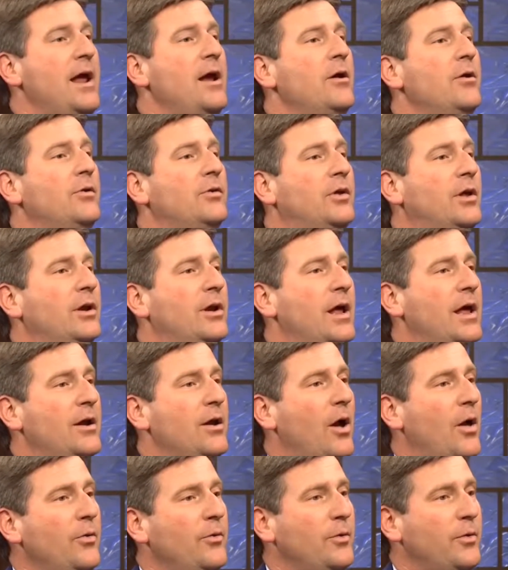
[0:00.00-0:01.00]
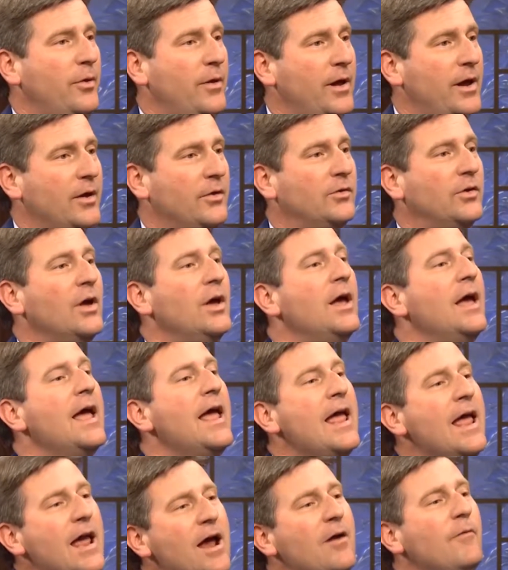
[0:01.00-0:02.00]
hangars and other things.
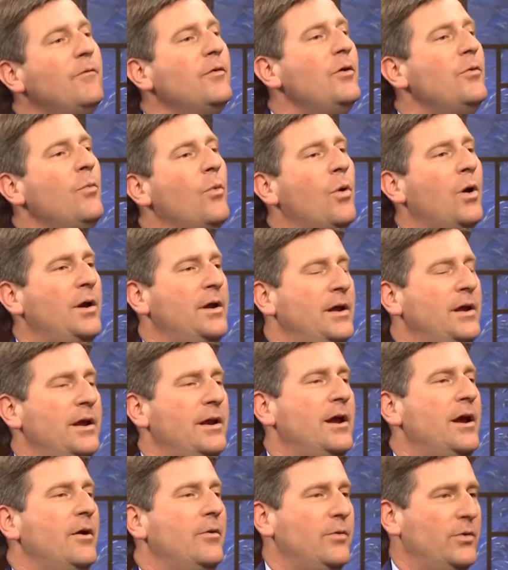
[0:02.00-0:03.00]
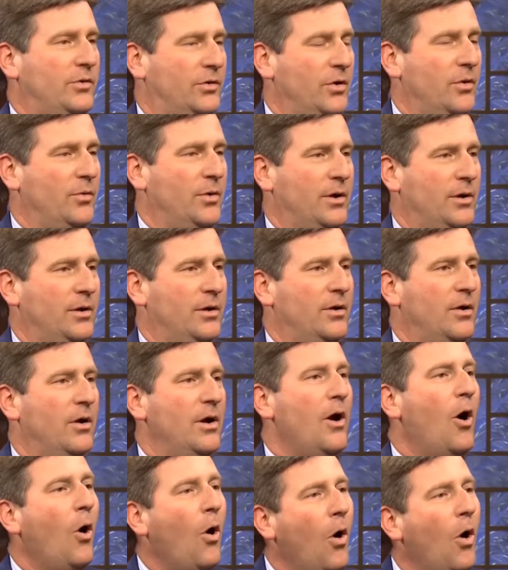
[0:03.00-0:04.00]
Everyone in Arizona,
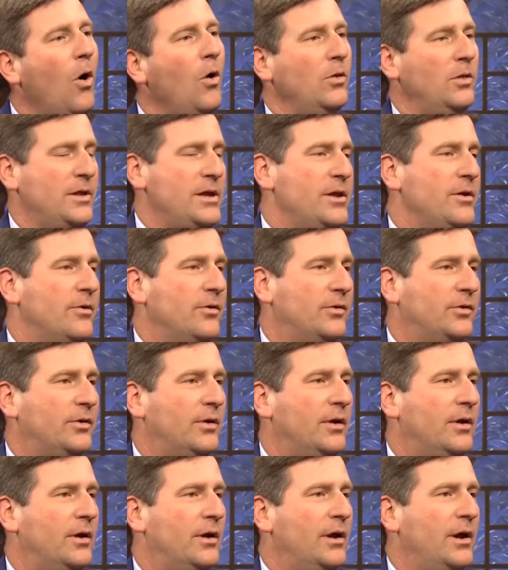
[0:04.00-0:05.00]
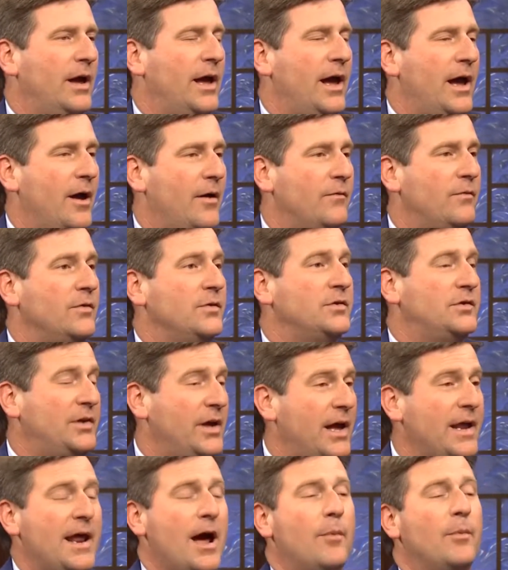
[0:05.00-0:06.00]
all leaders, have
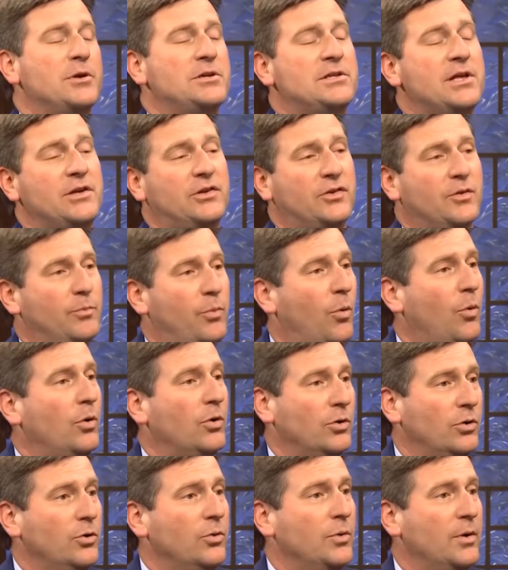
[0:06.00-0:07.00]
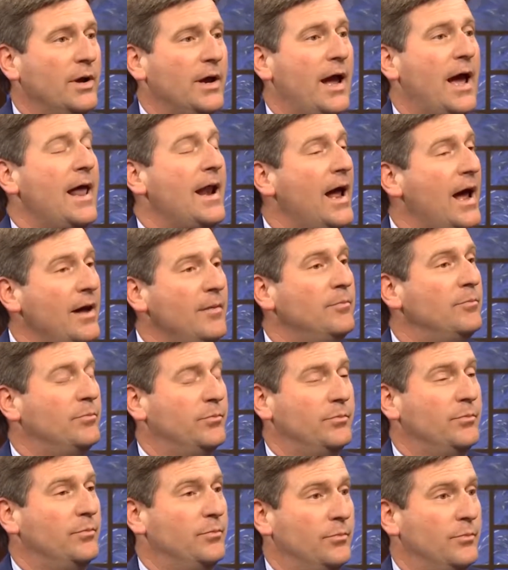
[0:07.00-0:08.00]
said how much they support Luke,
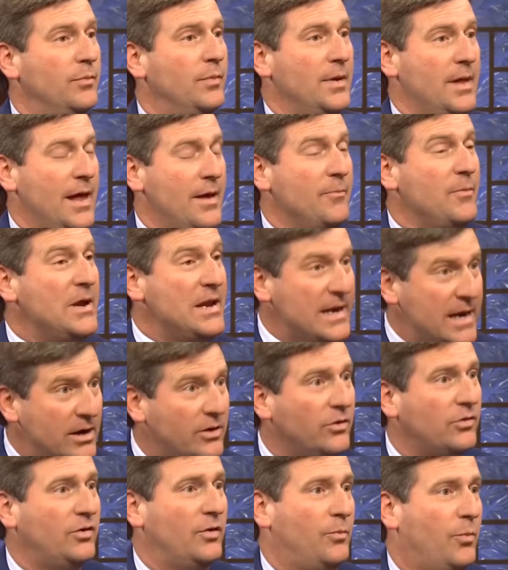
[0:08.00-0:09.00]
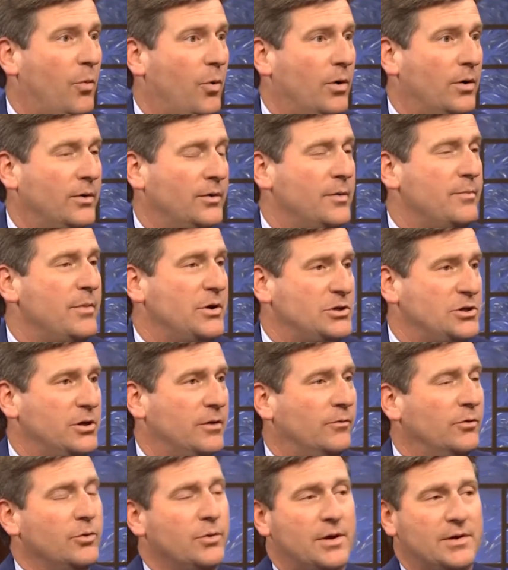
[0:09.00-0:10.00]
and we need to support the mission
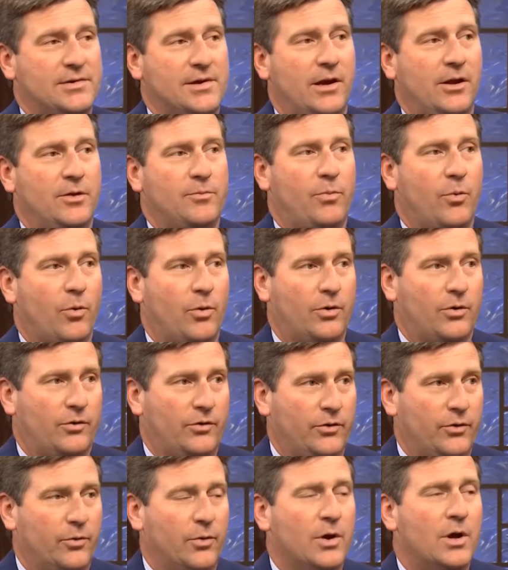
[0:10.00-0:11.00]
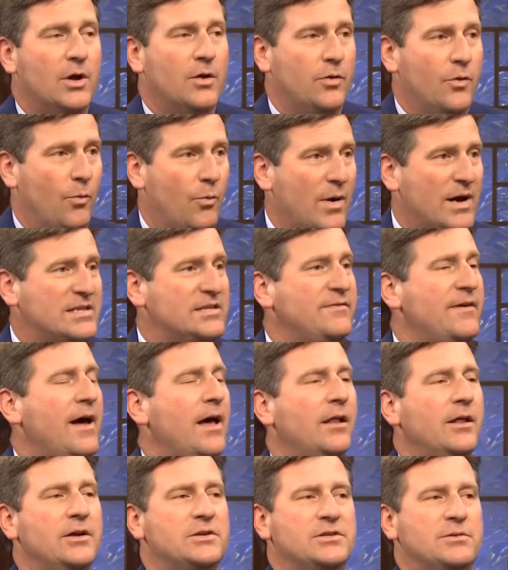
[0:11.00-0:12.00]
of Luke. It's not only important to the West
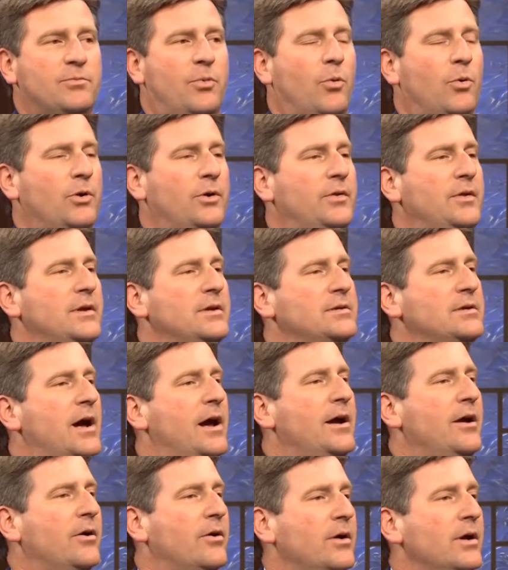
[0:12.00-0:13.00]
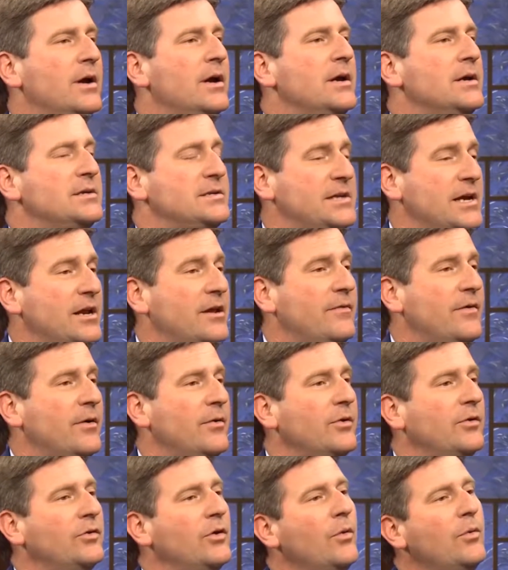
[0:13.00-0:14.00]
Valley, it's important to the entire state of
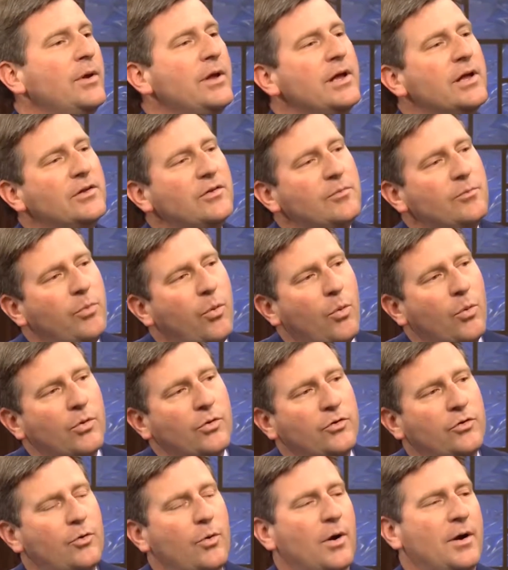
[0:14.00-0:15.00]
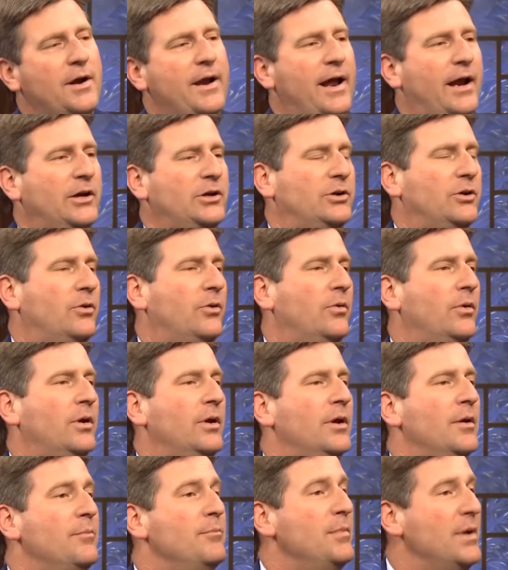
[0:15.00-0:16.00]
Arizona, it's important to our national
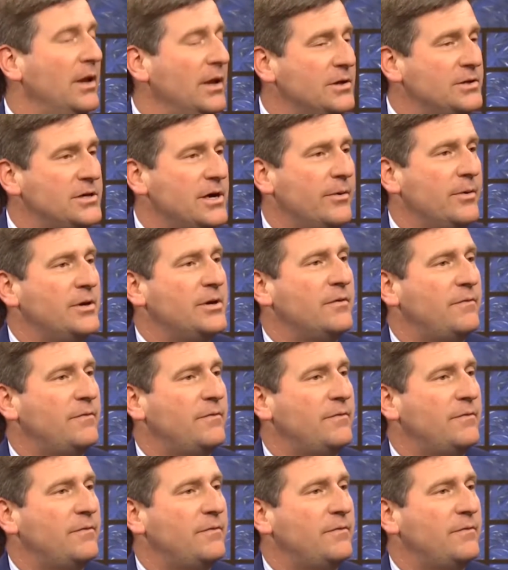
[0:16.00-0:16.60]
military